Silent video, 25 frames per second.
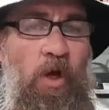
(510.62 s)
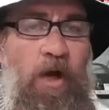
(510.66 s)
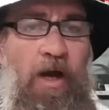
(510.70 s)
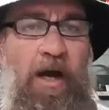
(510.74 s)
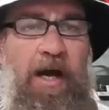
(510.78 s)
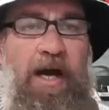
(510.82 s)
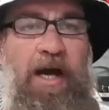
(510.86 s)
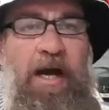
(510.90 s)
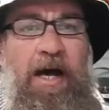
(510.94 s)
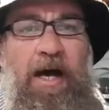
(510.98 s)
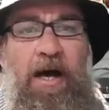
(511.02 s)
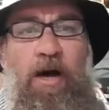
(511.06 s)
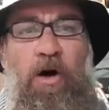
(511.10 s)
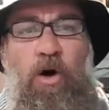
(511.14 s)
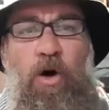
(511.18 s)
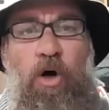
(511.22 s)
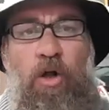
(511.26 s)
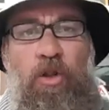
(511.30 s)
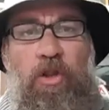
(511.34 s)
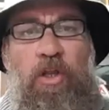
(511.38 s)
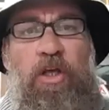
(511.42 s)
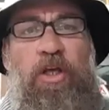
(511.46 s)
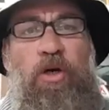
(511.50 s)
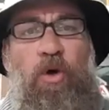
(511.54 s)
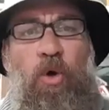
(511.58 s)

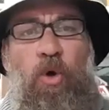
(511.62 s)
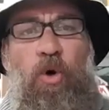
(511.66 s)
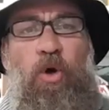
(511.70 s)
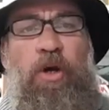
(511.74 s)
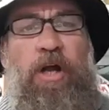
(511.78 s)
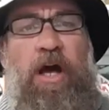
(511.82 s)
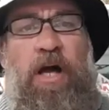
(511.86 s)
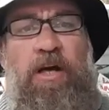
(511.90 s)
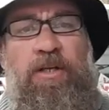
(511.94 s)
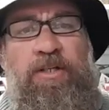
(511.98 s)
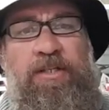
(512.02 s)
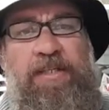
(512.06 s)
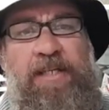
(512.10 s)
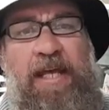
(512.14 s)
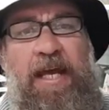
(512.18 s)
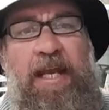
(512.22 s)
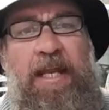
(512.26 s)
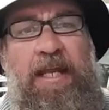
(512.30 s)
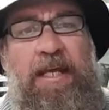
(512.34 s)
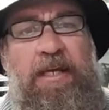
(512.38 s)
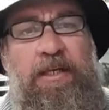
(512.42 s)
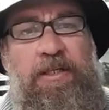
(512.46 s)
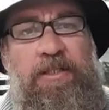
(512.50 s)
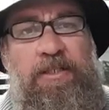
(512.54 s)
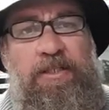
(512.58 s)
On the auto
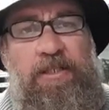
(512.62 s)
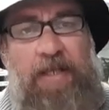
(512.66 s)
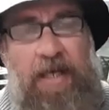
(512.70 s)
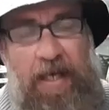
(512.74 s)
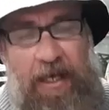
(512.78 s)
settings,